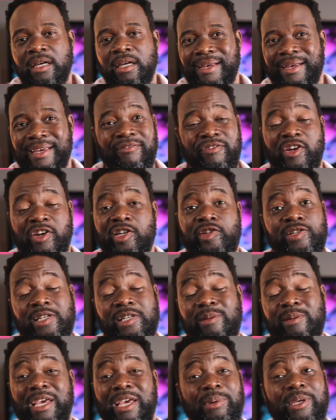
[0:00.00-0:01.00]
If you're interested
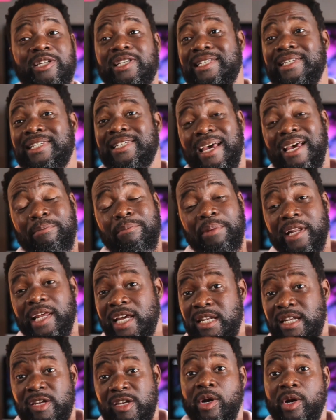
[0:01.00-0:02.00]
maybe in just templates
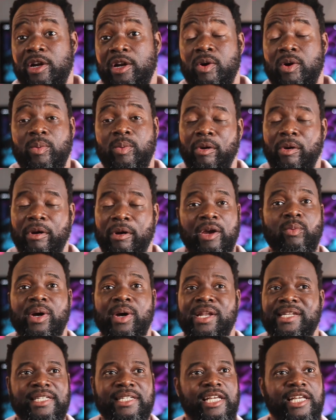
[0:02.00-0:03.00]
and you want to know, okay, what
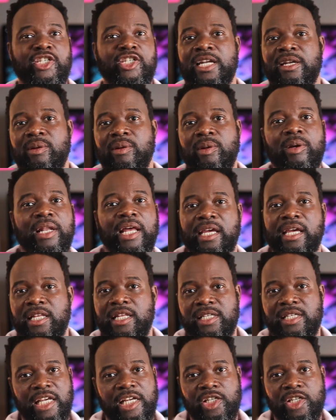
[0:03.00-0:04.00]
does the agenda look like in these
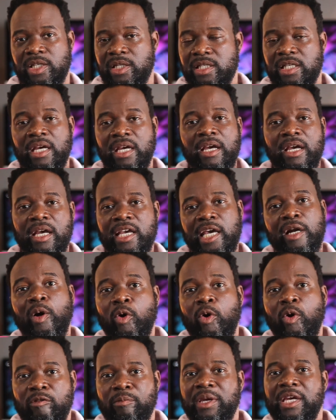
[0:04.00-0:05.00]
sessions, get a
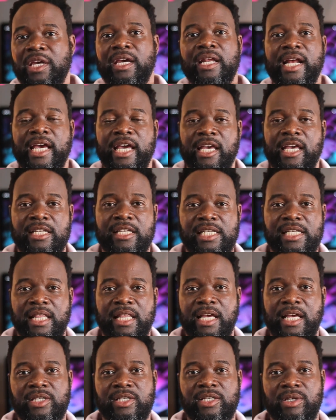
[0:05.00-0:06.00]
hold of me and I can send
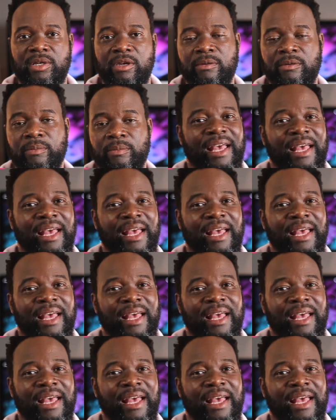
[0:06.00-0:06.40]
that to you.